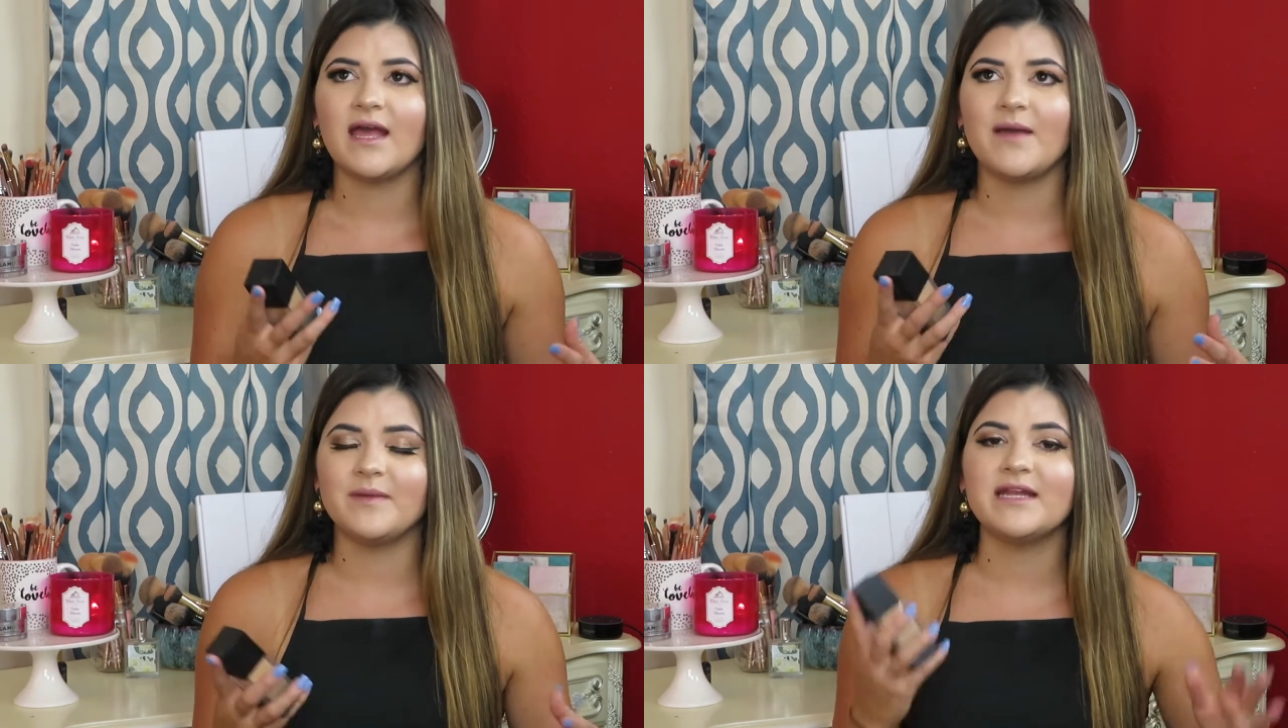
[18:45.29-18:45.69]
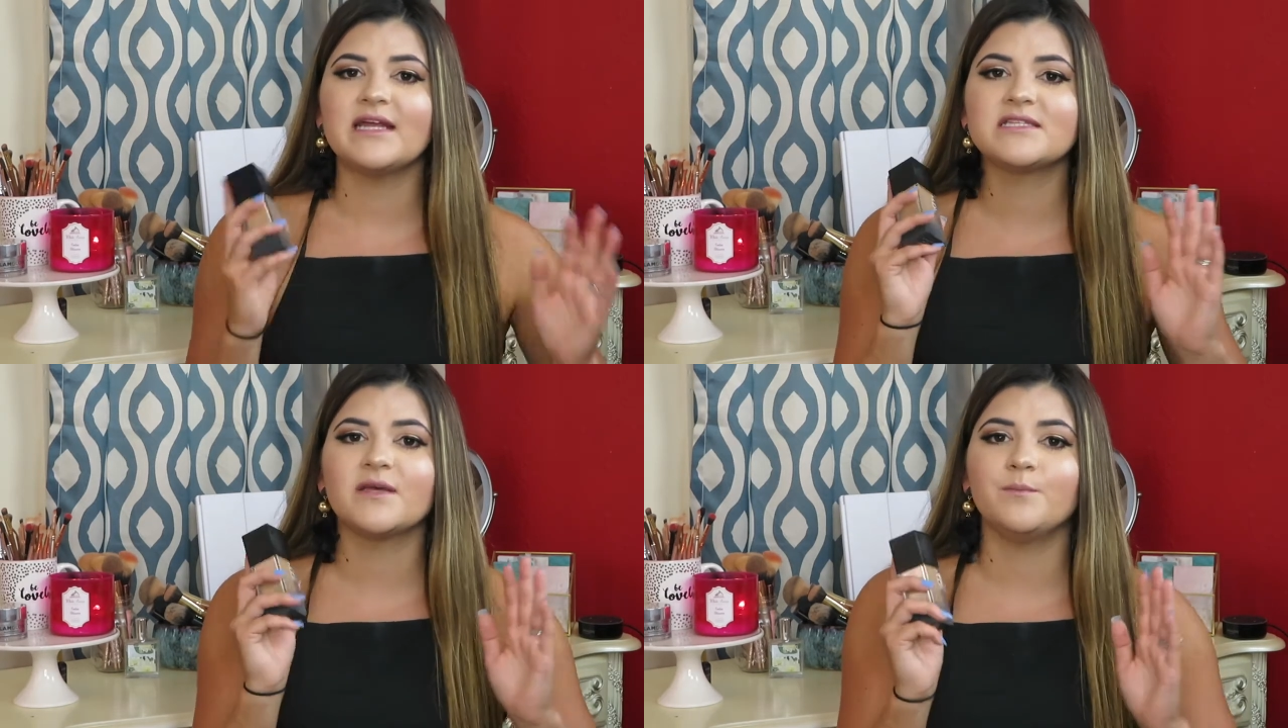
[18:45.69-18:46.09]
I mean,
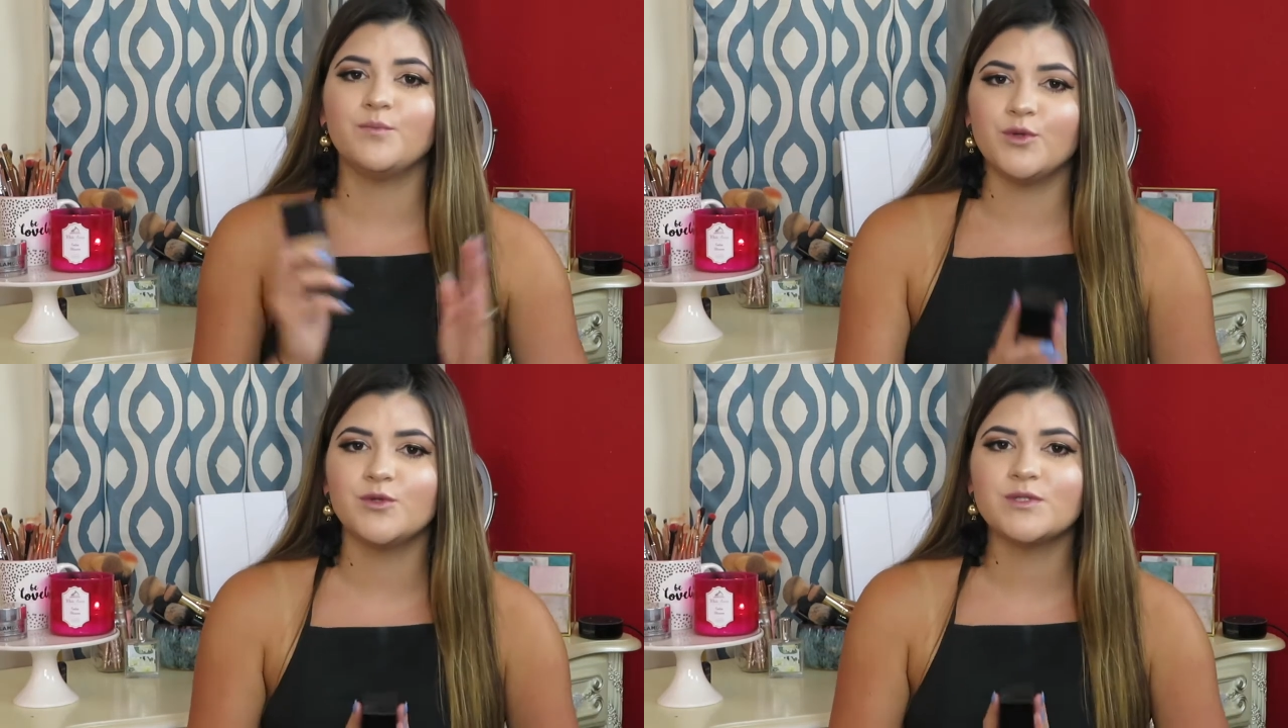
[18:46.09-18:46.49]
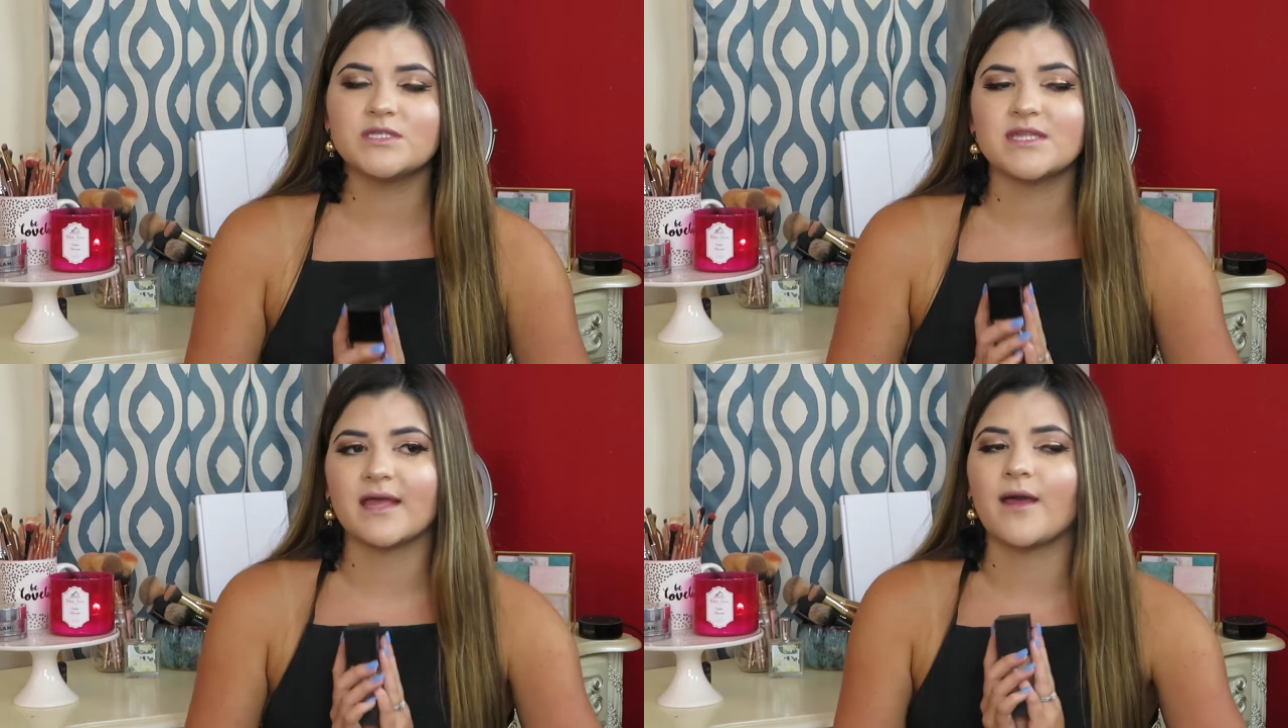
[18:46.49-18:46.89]
it's a mousse,
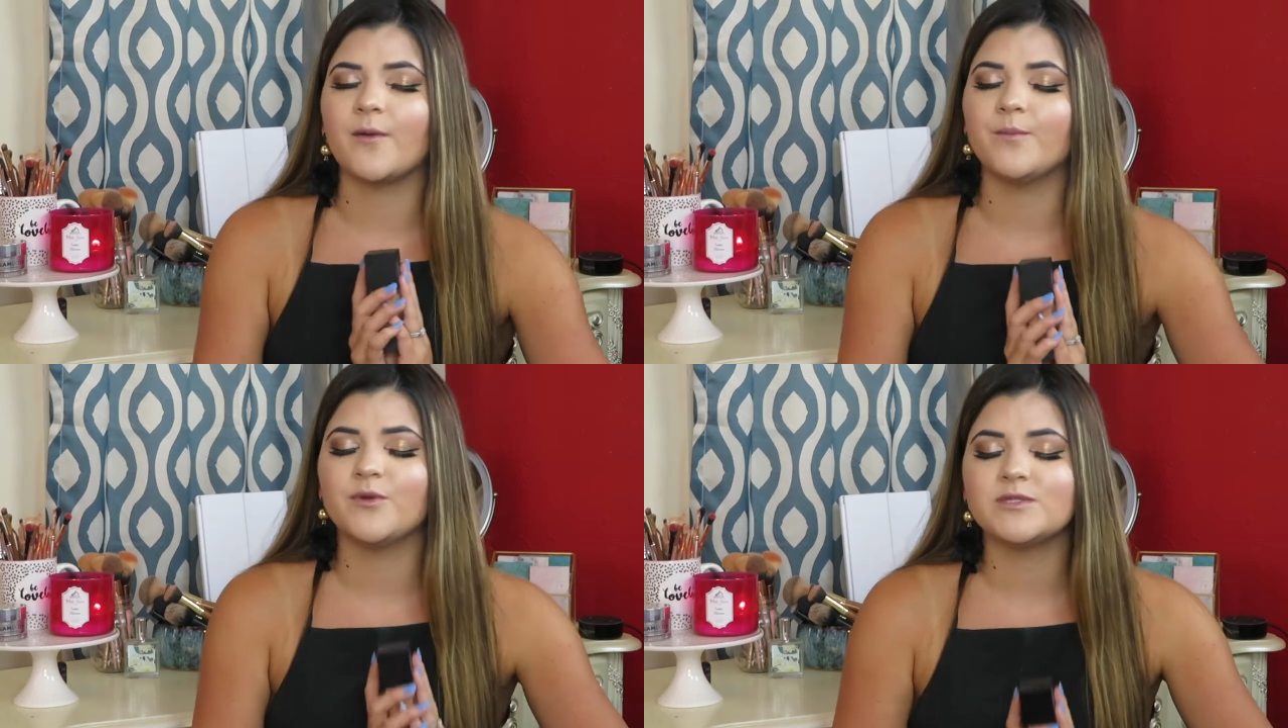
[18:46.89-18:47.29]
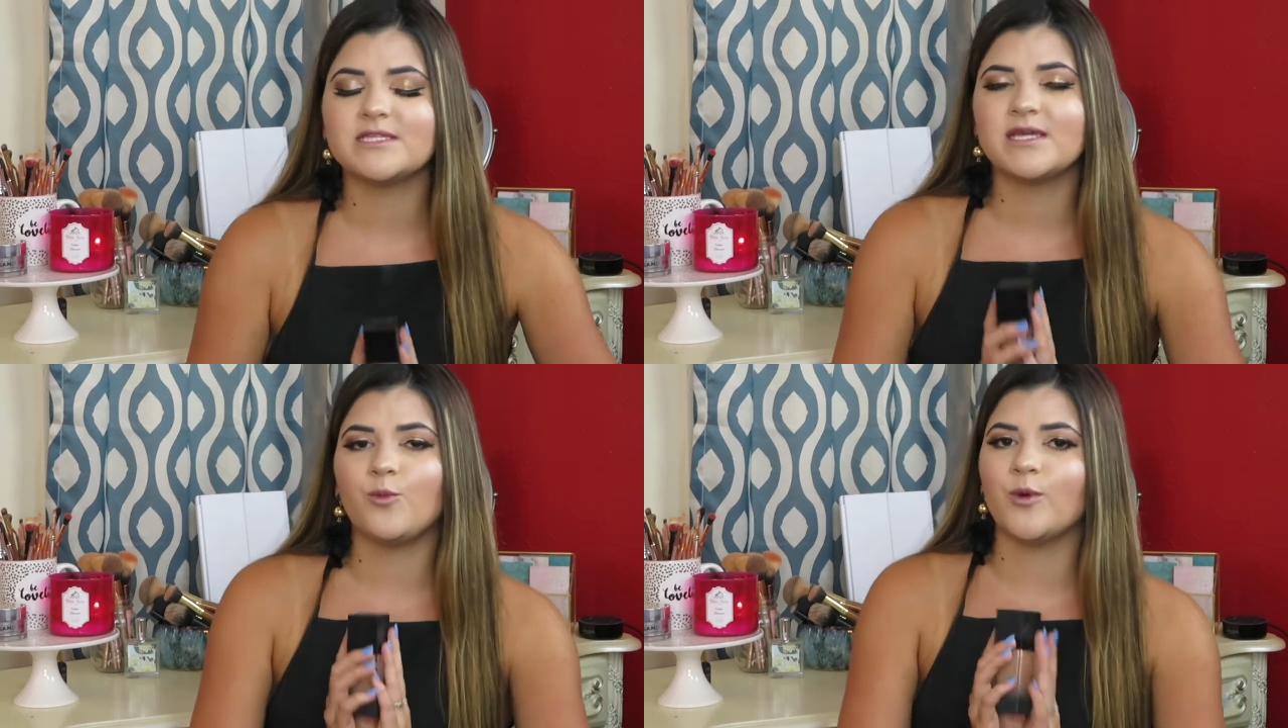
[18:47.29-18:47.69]
like a
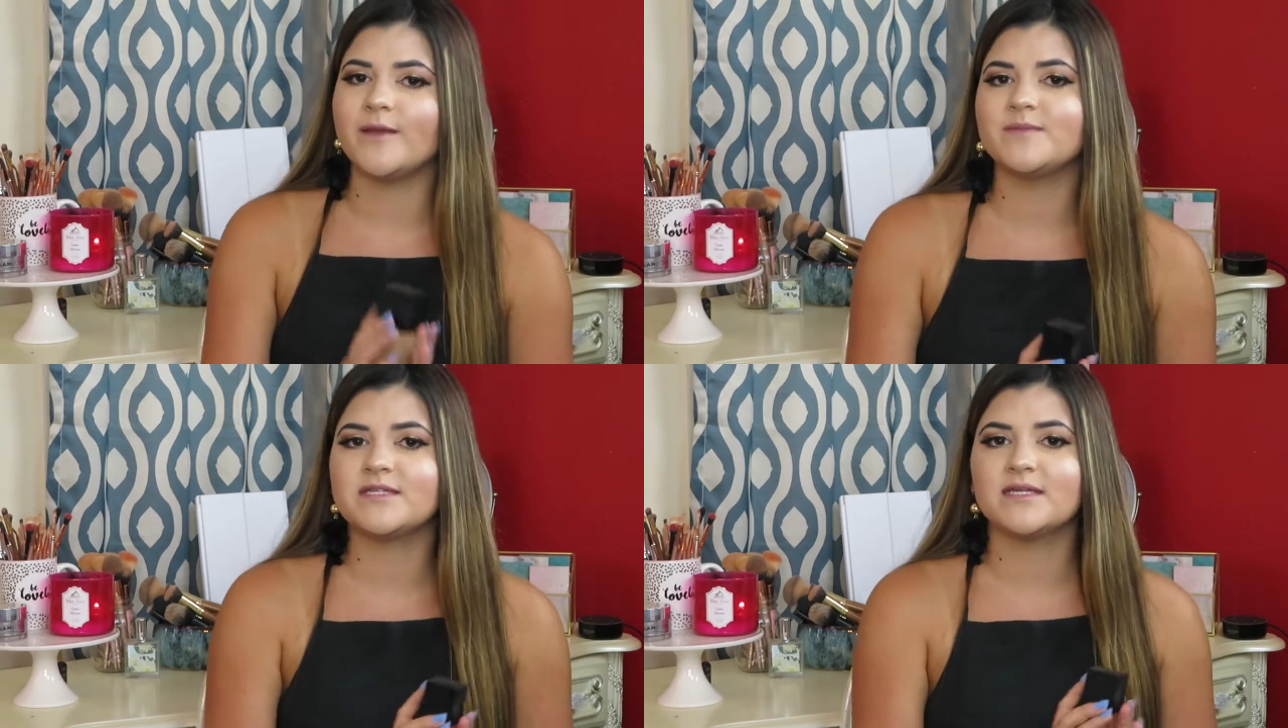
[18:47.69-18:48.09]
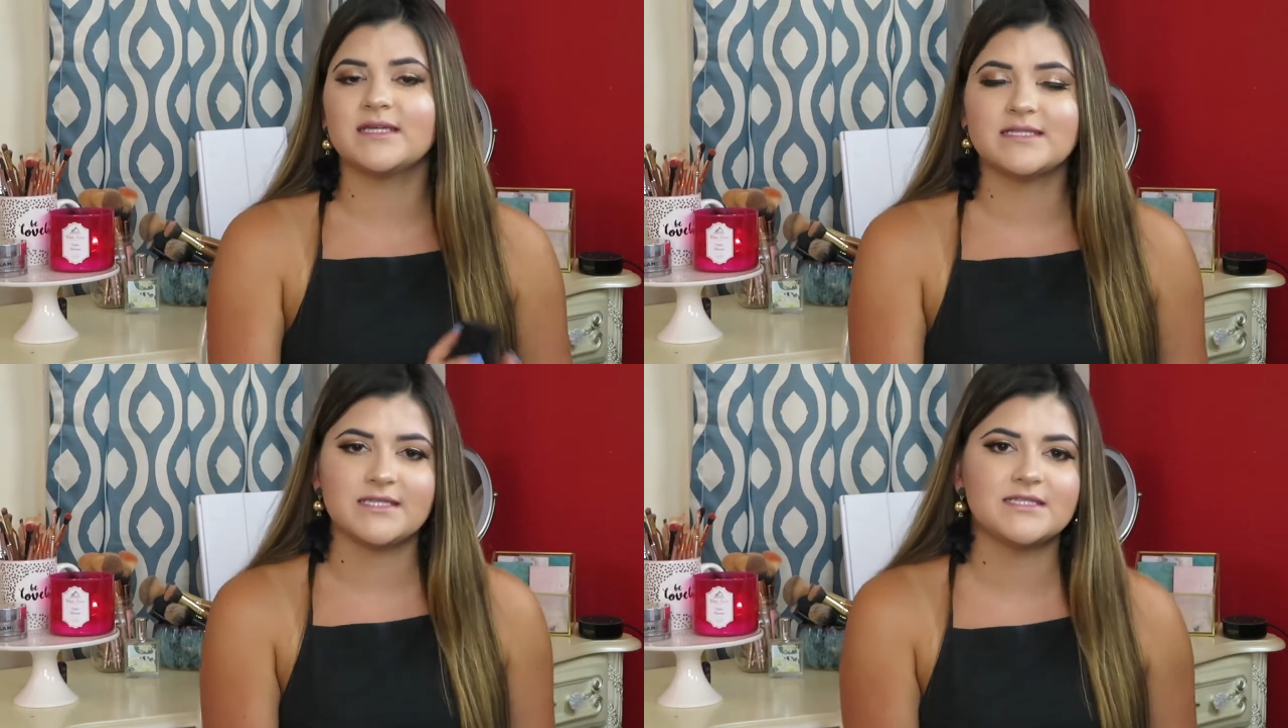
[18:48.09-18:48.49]
moussey whipped
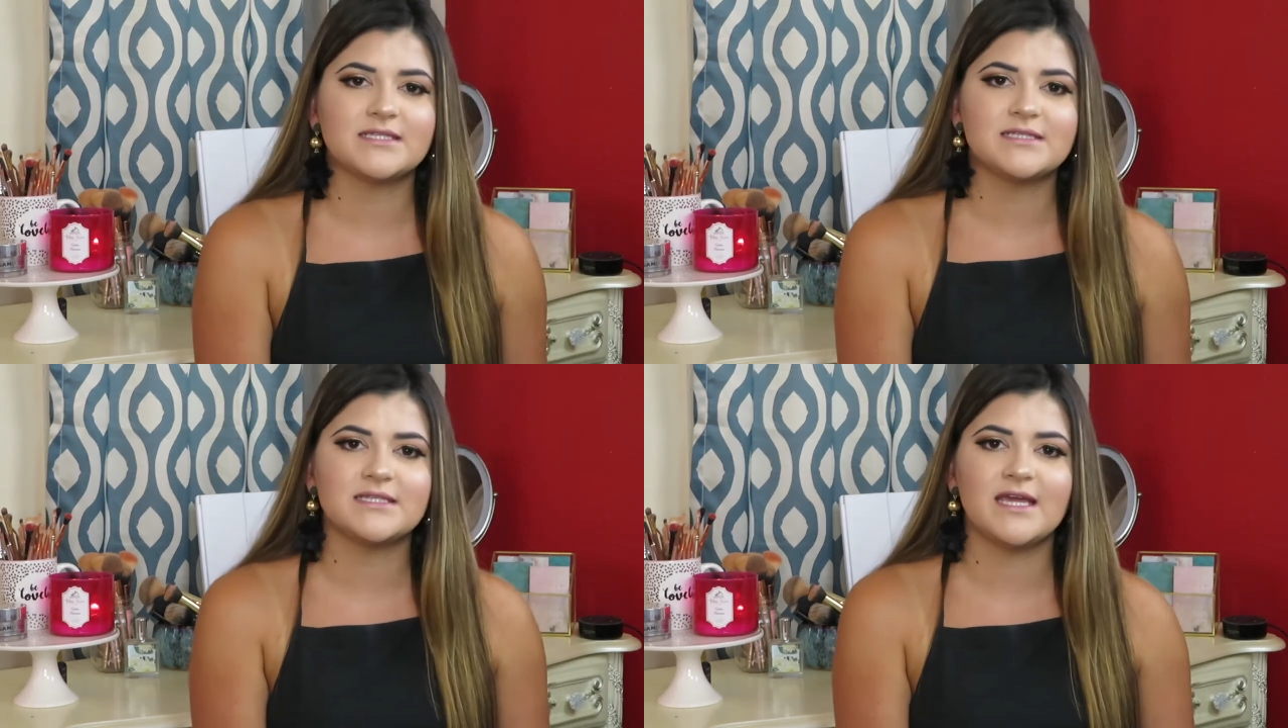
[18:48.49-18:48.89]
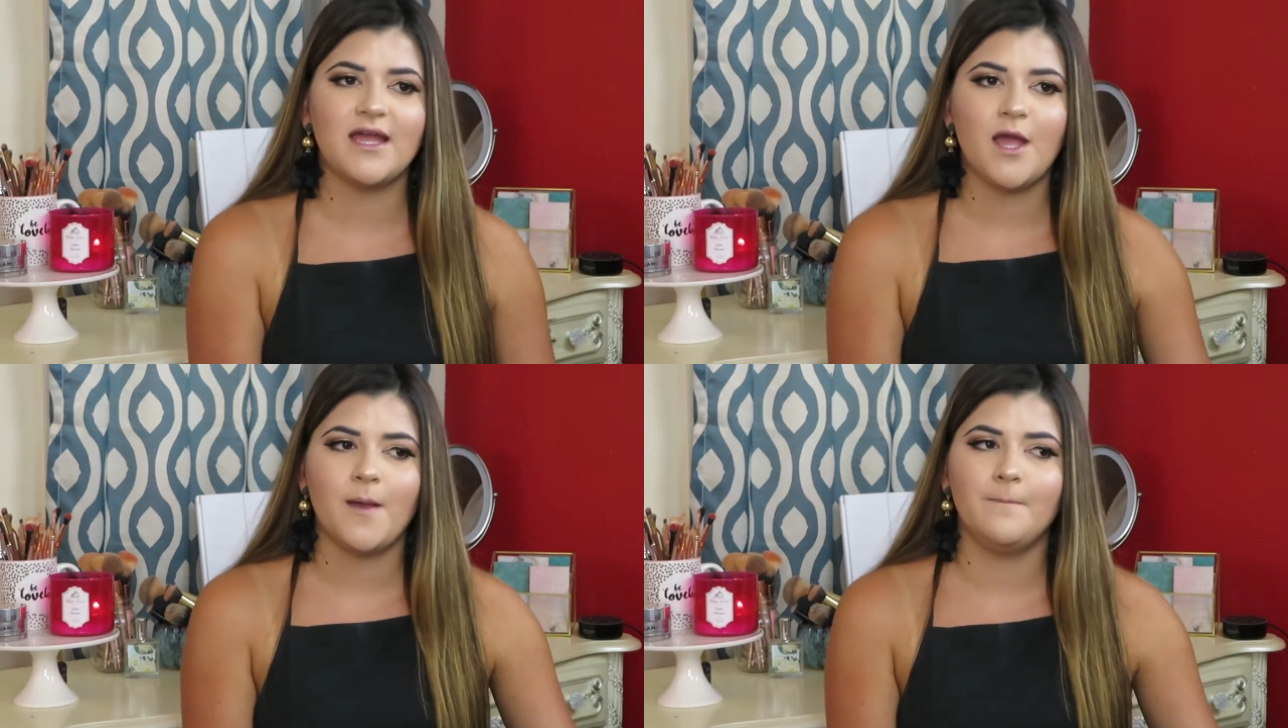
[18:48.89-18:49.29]
consistency,